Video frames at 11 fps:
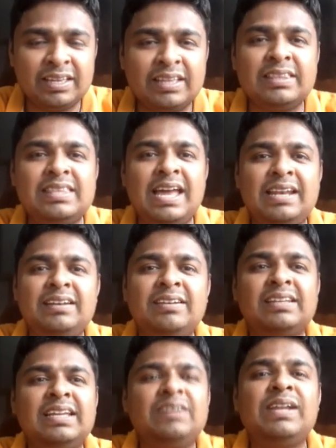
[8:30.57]
then
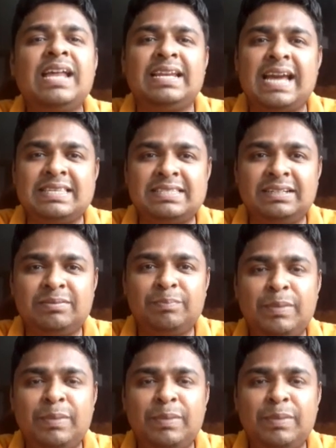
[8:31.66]
it will get cancelled.